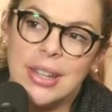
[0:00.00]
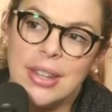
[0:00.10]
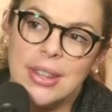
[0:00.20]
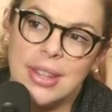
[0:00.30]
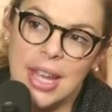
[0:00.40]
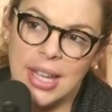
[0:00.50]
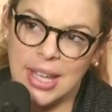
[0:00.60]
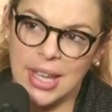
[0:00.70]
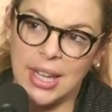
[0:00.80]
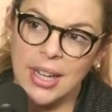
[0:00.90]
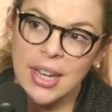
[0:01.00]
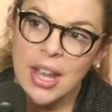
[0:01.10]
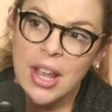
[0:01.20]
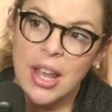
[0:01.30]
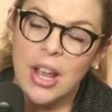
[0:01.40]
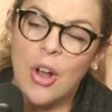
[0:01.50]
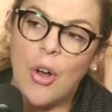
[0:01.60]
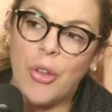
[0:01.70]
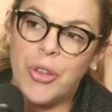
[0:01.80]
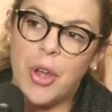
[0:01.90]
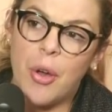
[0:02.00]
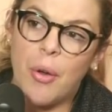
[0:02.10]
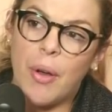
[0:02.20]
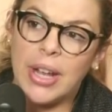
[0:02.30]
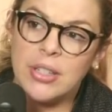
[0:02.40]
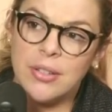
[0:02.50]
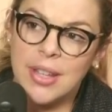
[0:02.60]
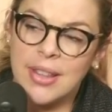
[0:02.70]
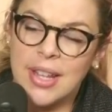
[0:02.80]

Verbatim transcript: thinking, although I do think